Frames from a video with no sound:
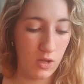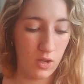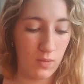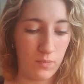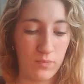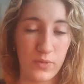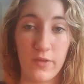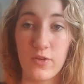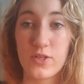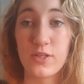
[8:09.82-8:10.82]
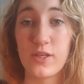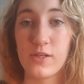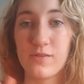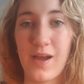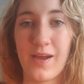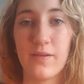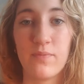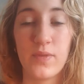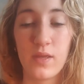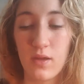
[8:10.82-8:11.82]
Um, if you're still here, hi.
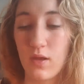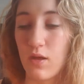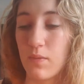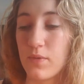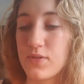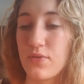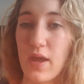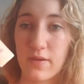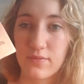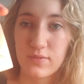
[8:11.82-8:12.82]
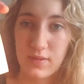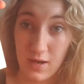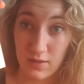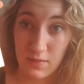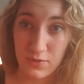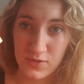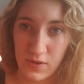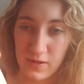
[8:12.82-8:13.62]
Um, so yeah, care labels,